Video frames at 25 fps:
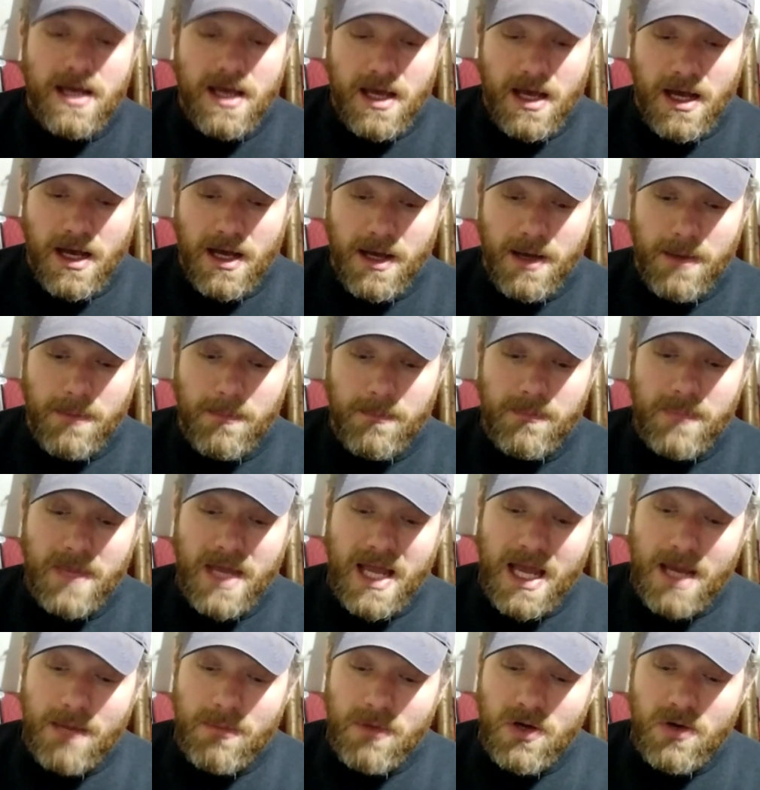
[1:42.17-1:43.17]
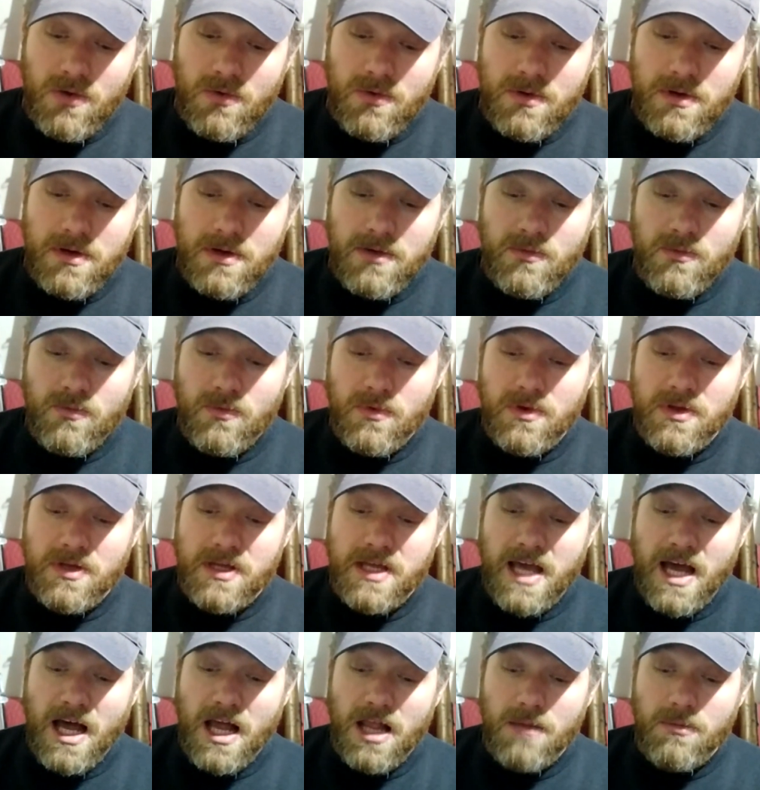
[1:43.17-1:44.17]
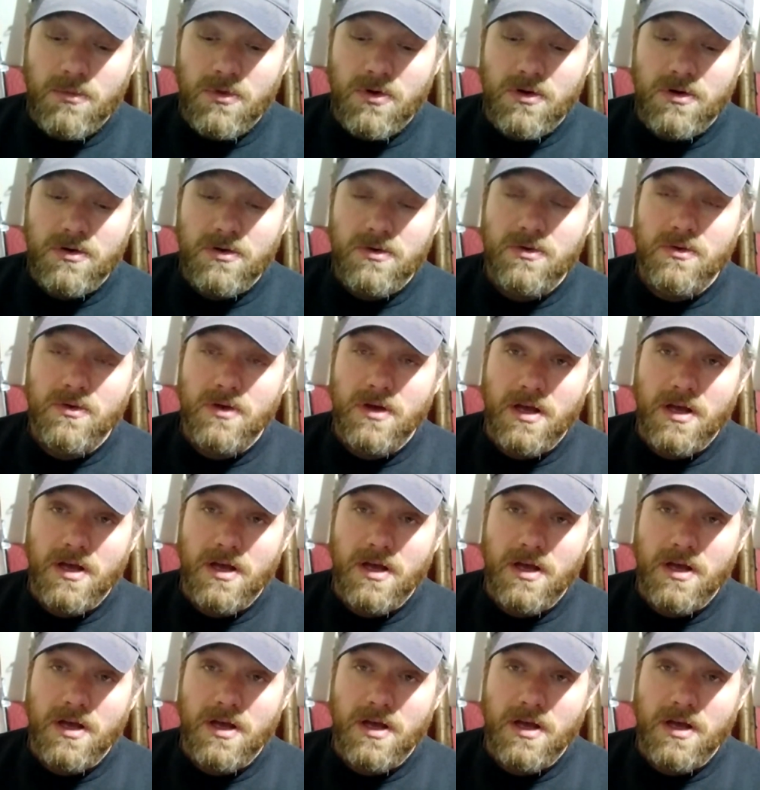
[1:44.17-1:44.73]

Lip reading: Ammo, caliber